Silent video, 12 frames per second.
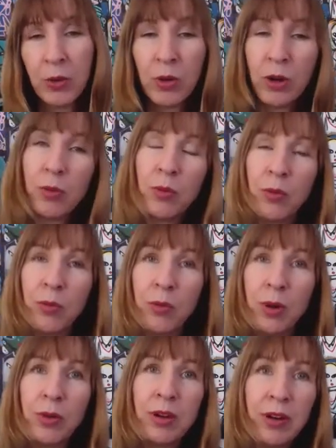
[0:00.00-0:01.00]
Well,
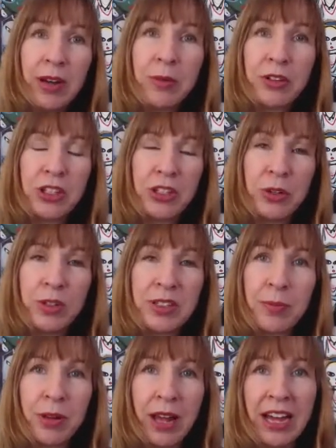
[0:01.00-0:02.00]
what we were able to do was
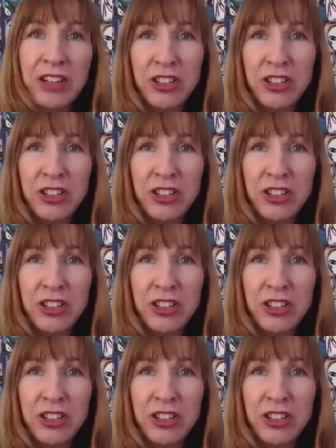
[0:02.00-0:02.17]
apply